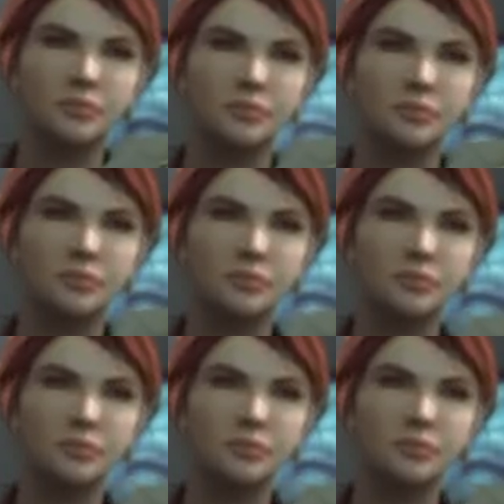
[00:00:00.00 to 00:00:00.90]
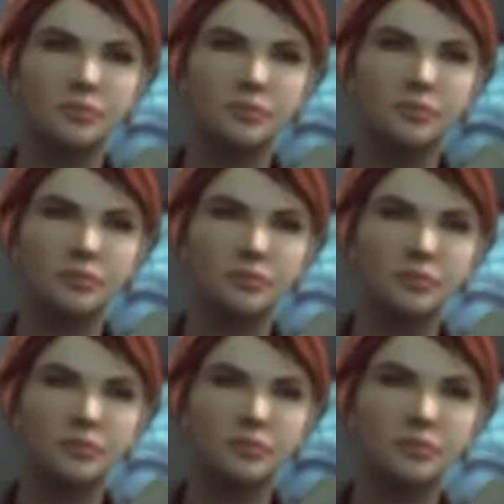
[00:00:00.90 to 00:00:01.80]

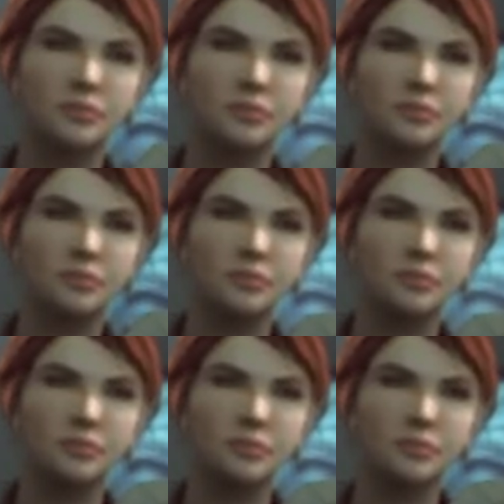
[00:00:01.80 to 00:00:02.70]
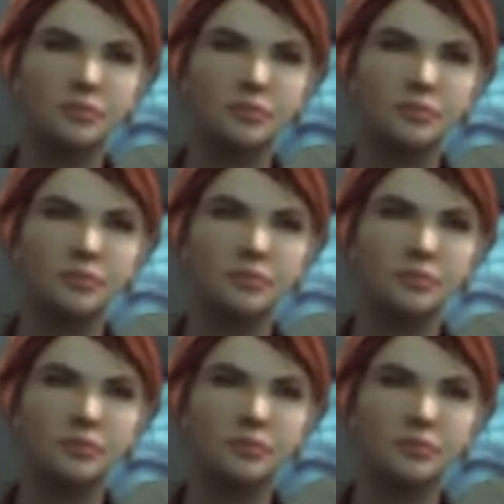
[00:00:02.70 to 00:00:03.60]

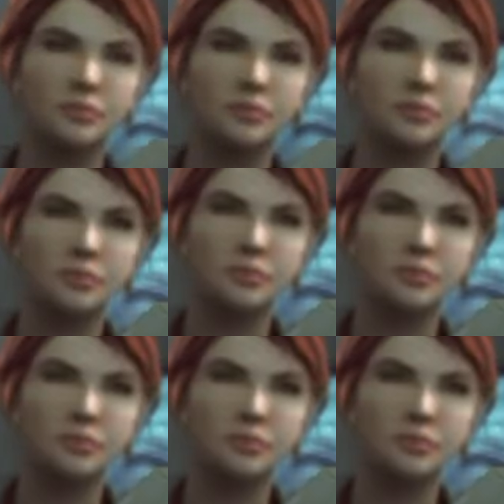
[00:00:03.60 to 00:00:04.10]
No words are spoken by the person on screen.